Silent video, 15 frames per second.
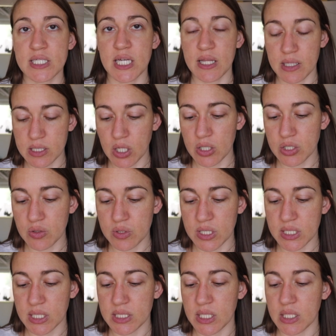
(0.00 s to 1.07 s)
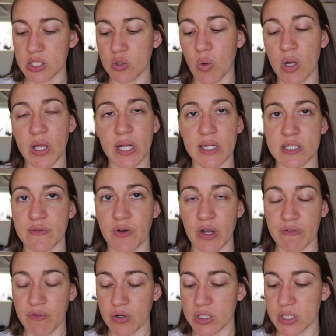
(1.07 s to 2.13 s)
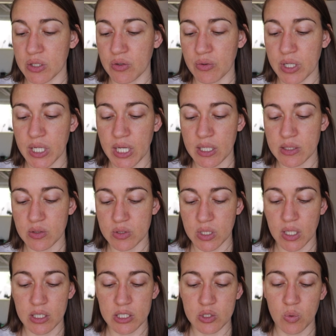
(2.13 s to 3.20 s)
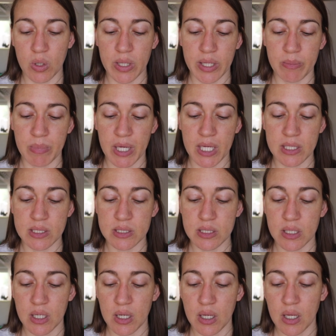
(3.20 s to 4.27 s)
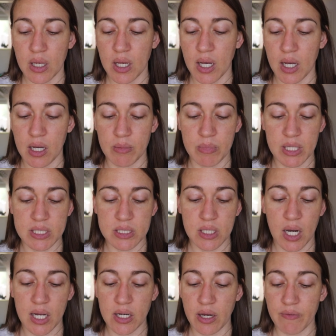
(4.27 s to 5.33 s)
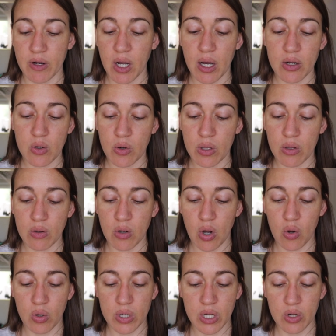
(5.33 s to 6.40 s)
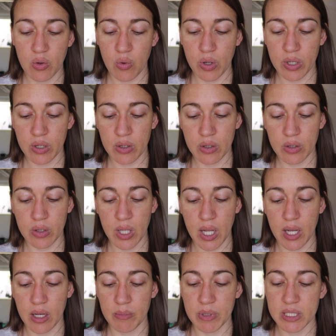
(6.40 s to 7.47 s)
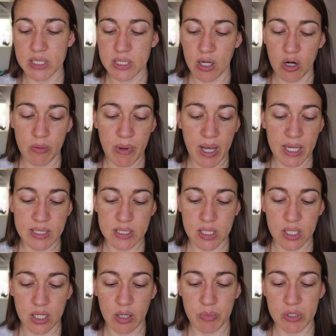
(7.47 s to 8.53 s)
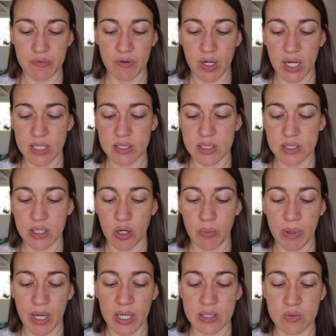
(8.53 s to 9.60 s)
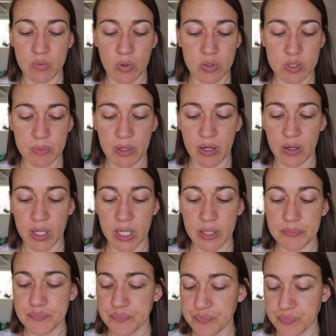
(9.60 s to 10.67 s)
I said, this also does contain squalane. It's the very first ingredient, so it's got a squalane base. It's got avocado oil, coconut oil, it's ceramide. It's got a couple different kinds of ceramides, rosemary,